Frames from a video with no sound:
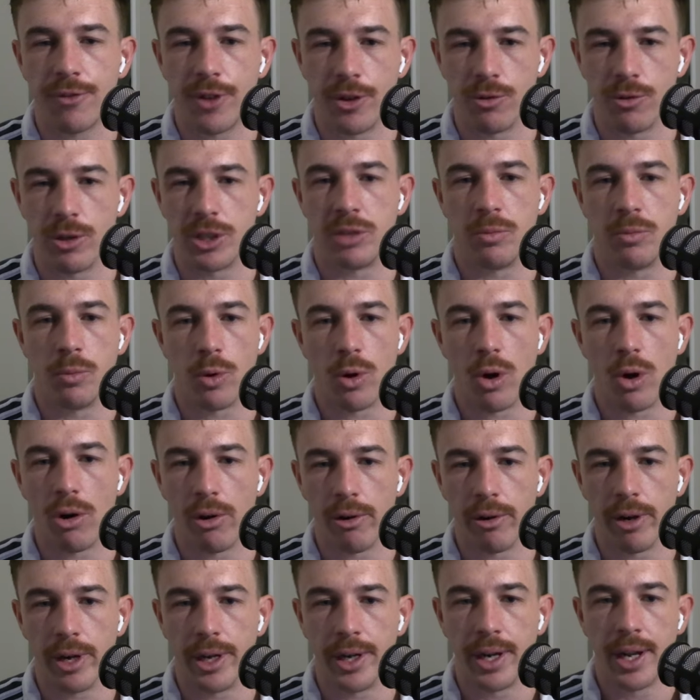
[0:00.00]
fit Richie
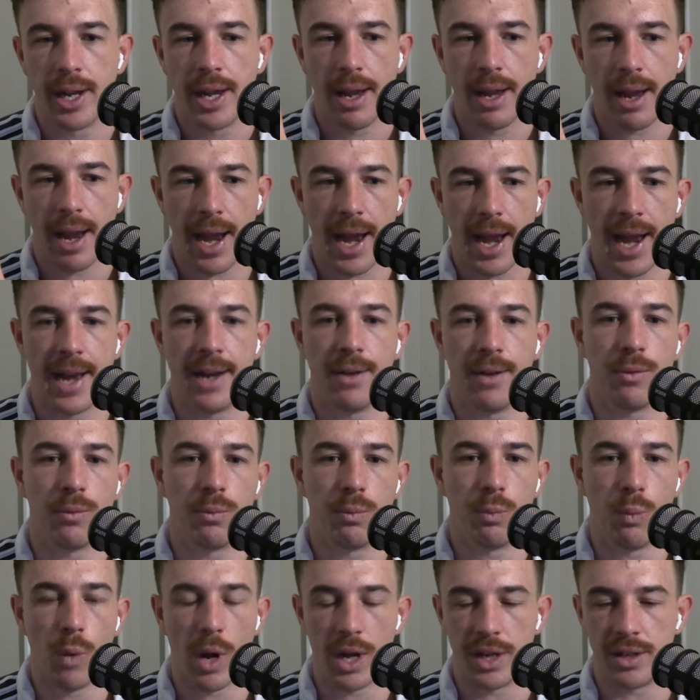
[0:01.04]
Mo'unga and and
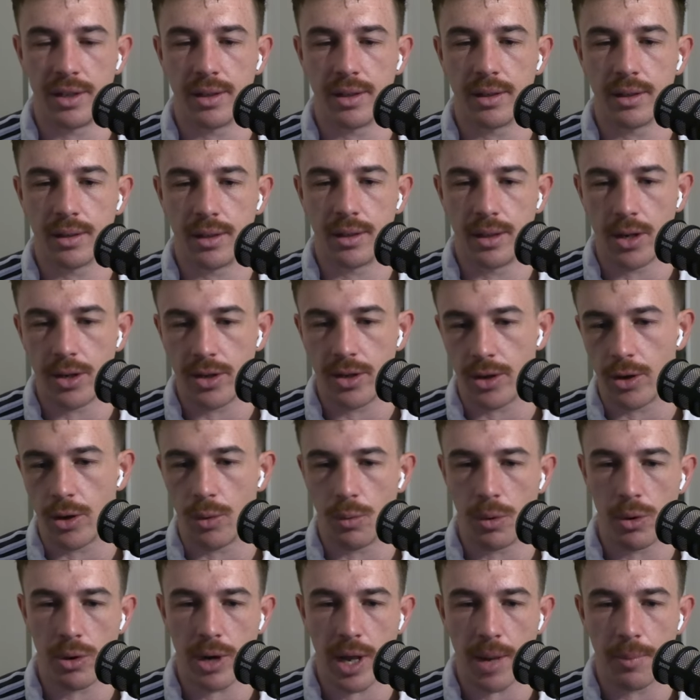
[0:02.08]
won
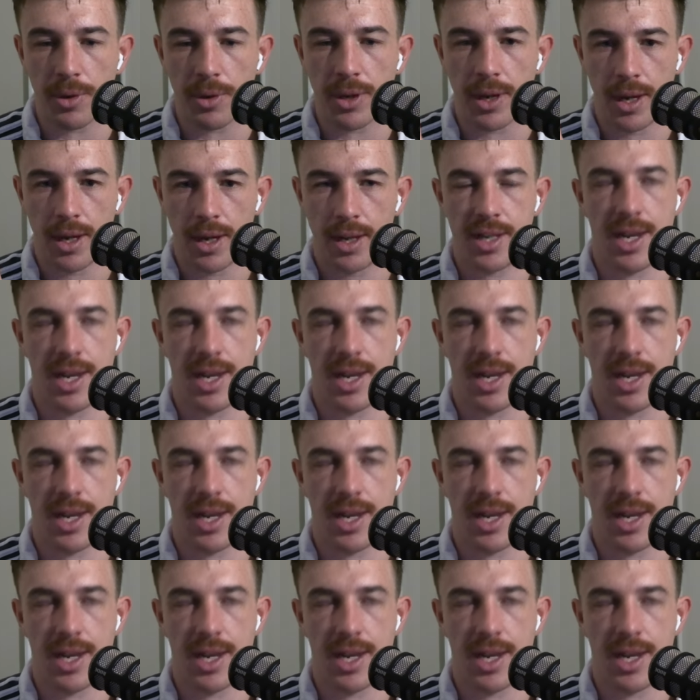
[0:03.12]
zero World Cups.